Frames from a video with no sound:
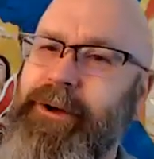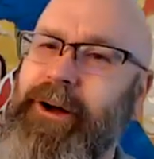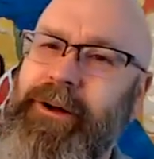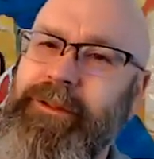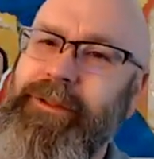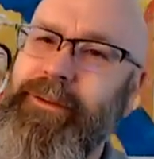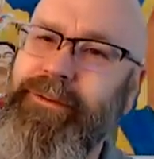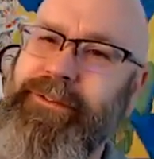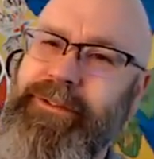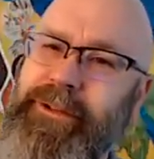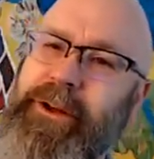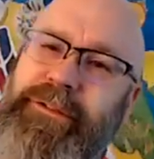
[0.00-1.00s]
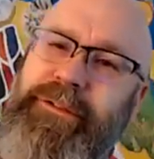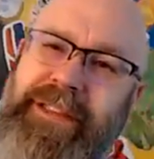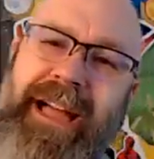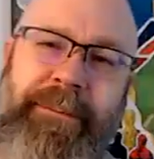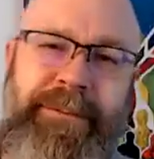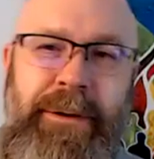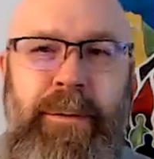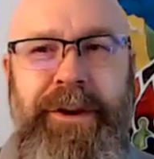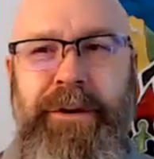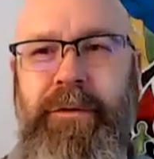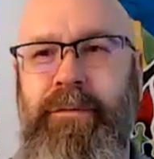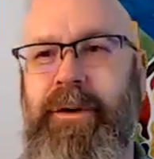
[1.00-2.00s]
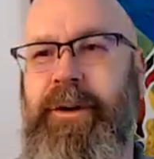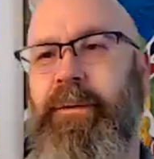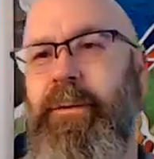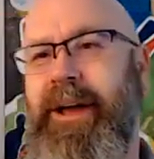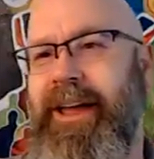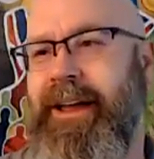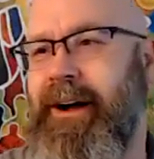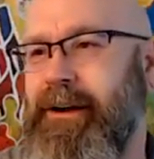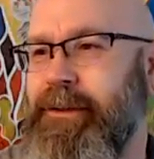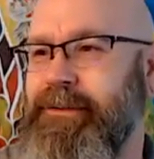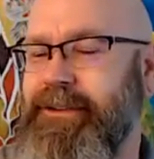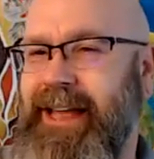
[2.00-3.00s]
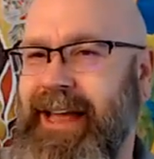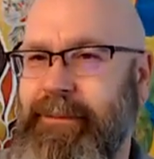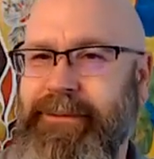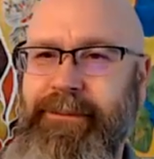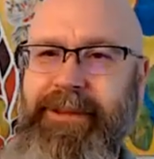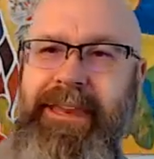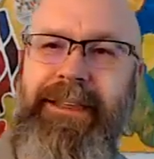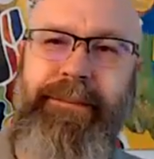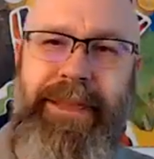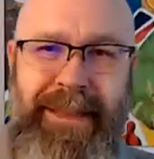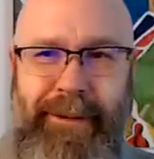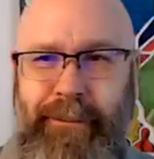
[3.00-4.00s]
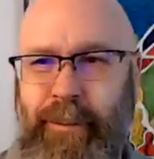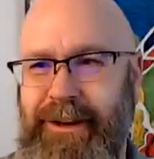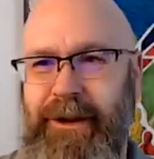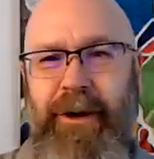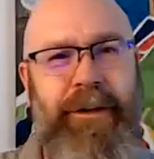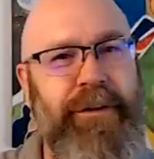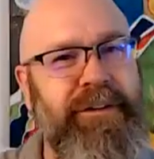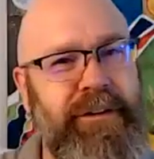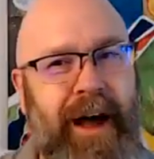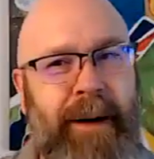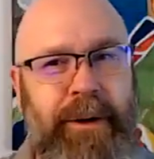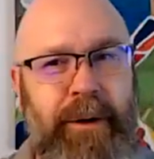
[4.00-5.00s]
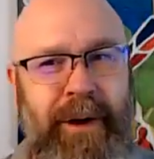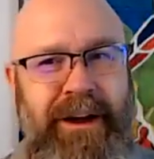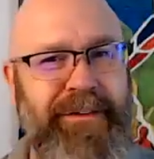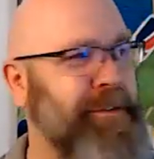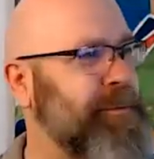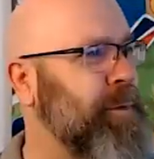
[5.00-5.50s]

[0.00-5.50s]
All those times I wanted to run away, all those times I'm getting beat up, all those common questions.